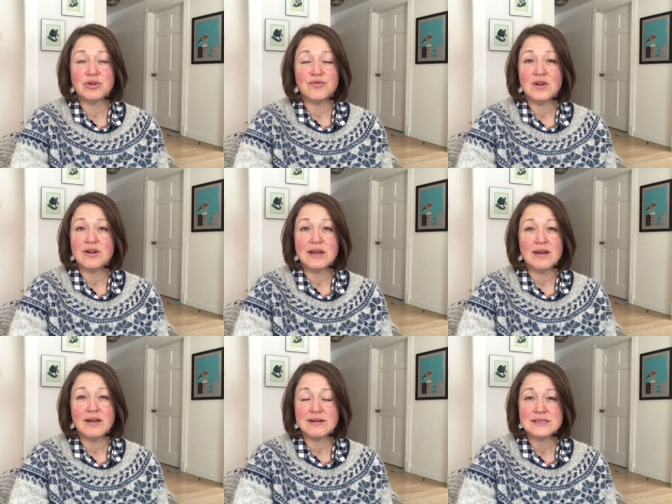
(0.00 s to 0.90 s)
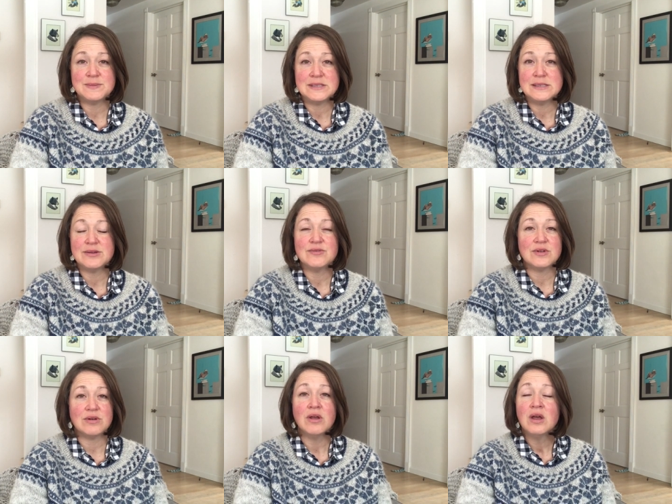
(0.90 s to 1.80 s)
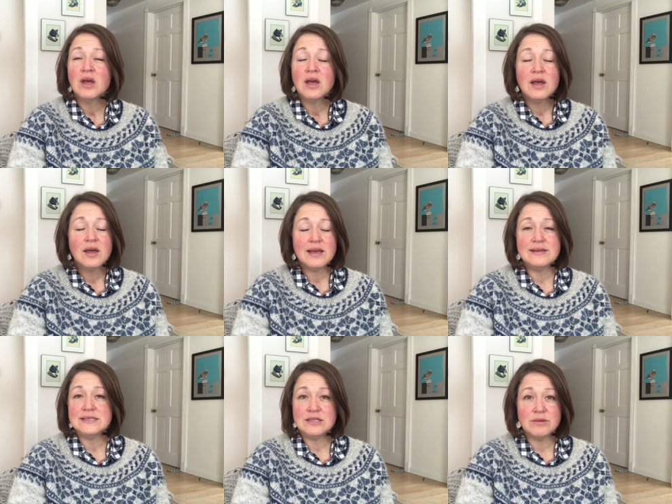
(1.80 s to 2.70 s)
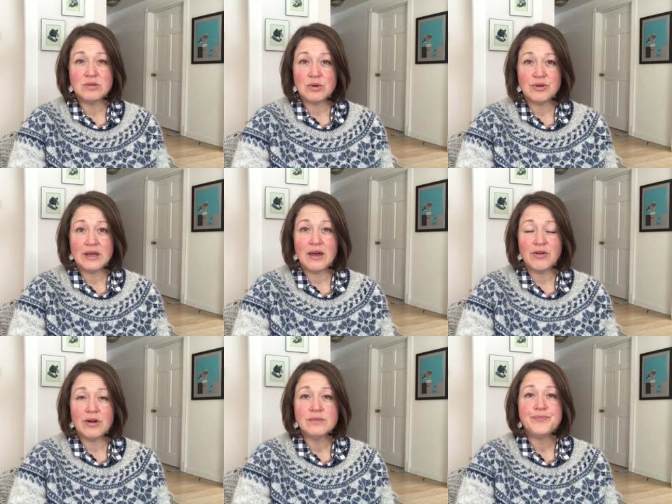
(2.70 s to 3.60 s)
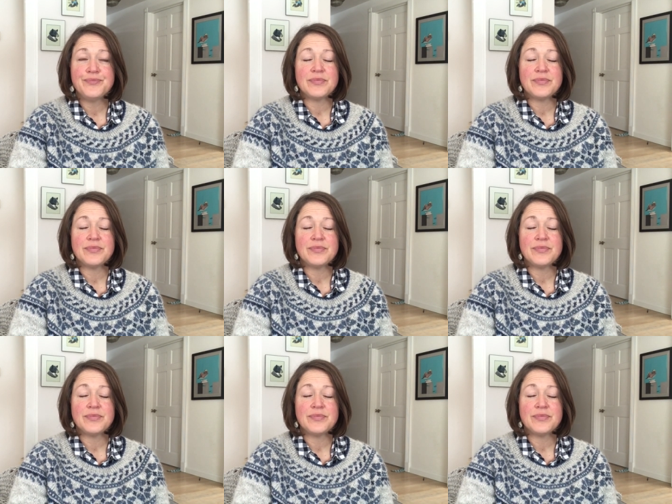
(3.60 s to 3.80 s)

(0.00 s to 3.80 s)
They're very inexpensive and easy to throw together,